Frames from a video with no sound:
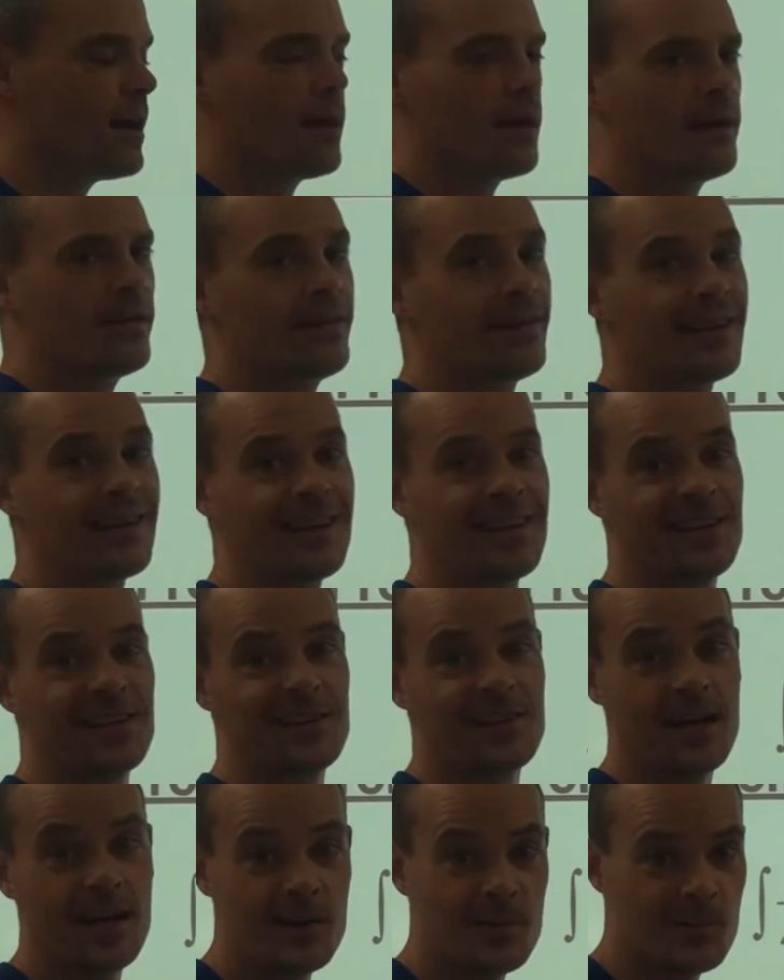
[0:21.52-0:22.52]
And then I got a
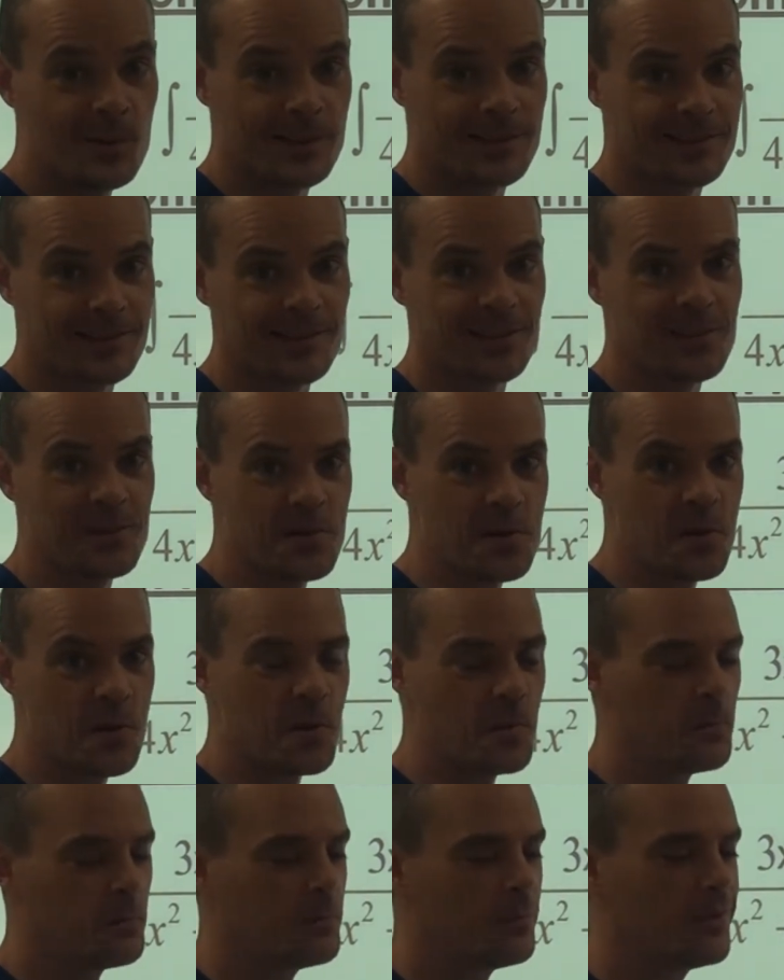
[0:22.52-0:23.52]
lead whistle,
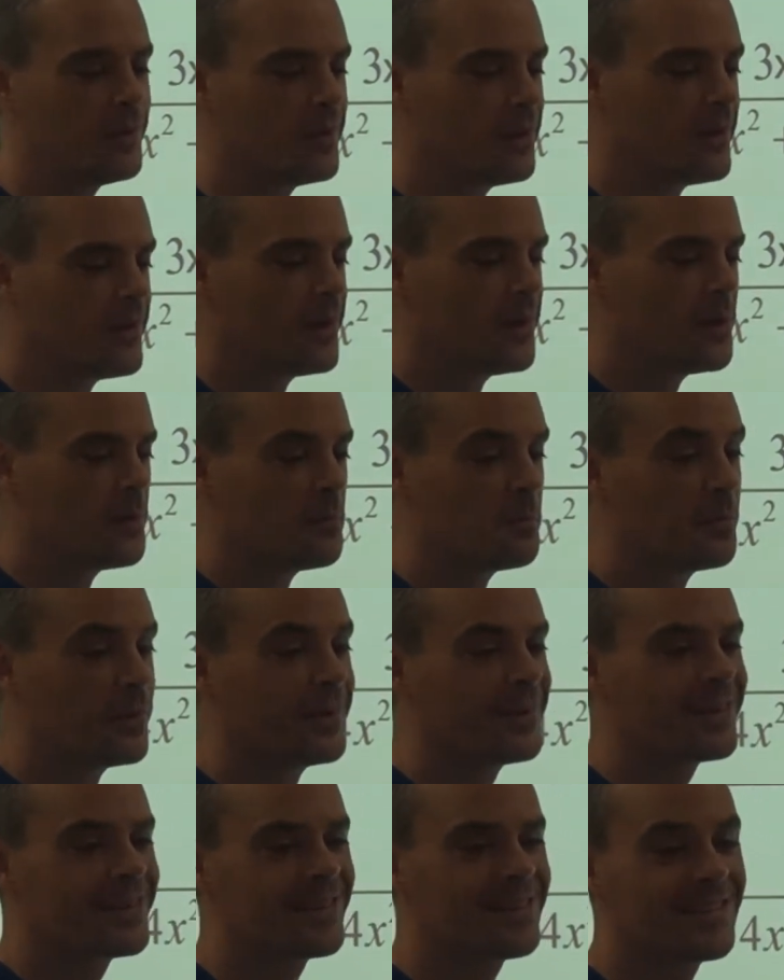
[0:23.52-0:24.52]
but
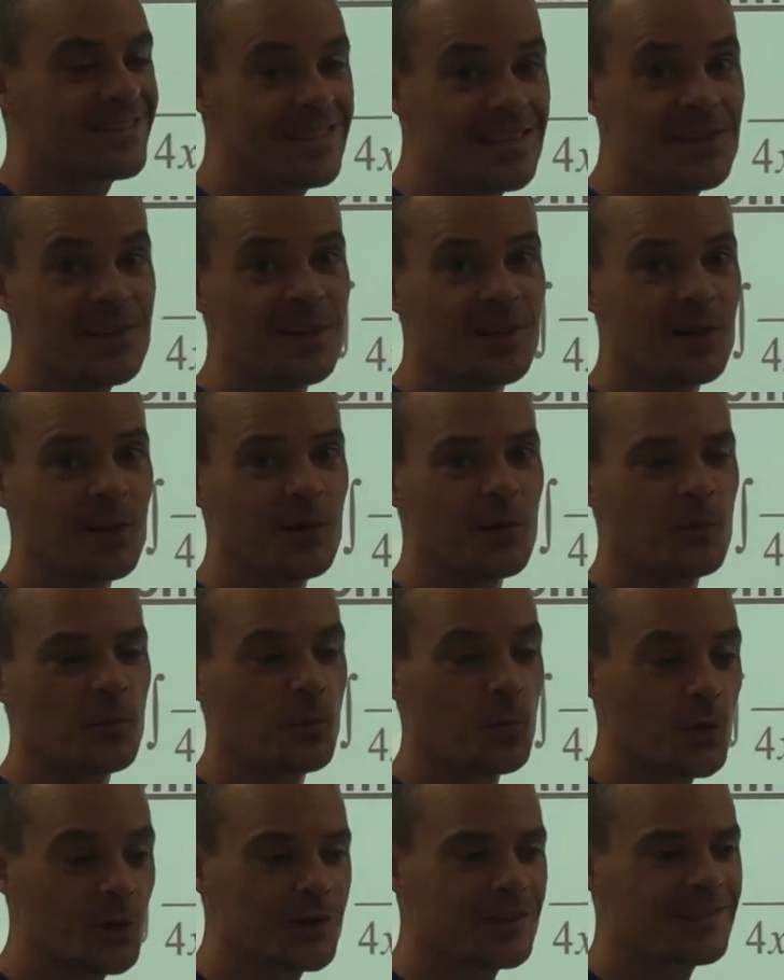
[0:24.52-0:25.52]
it still
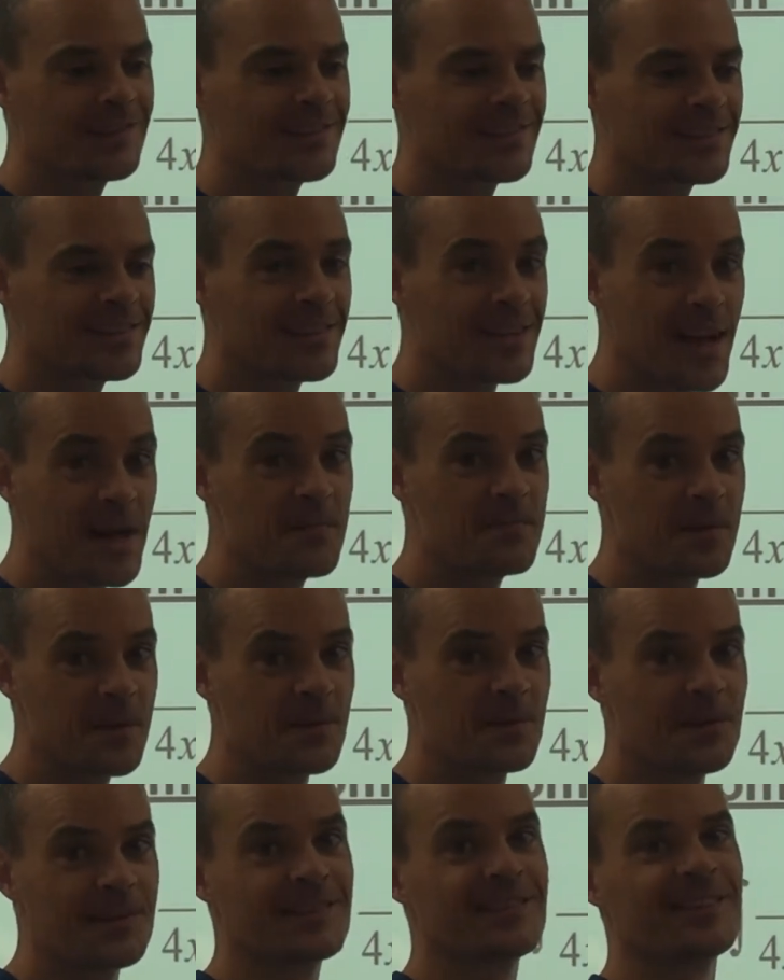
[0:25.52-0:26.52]
wouldn't let me
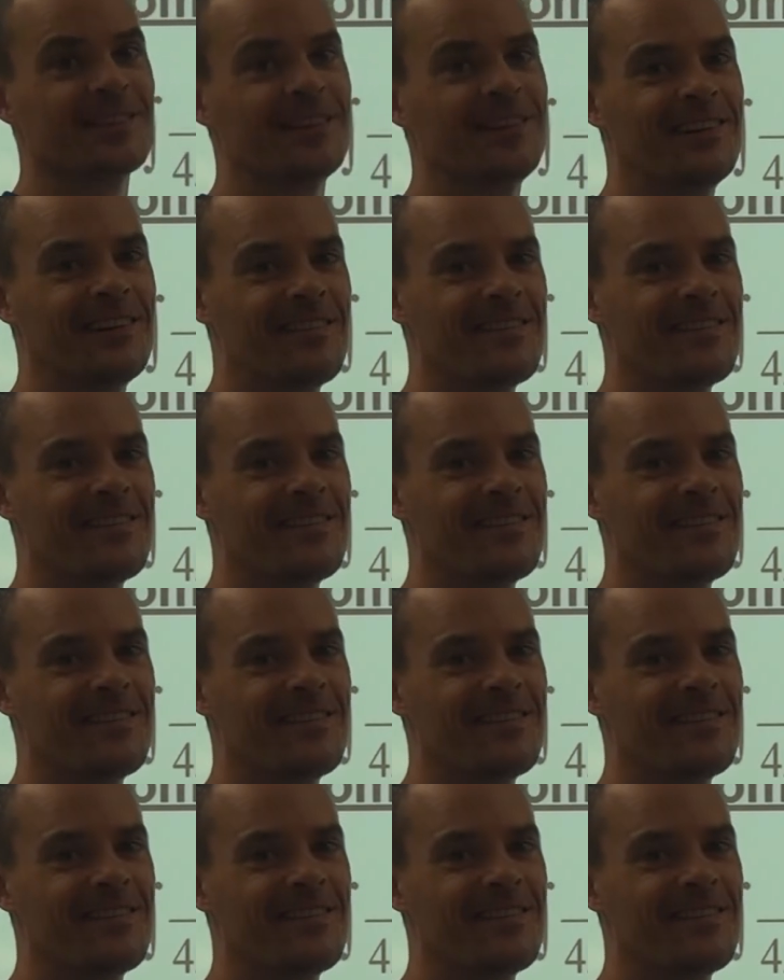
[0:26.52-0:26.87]
whistle.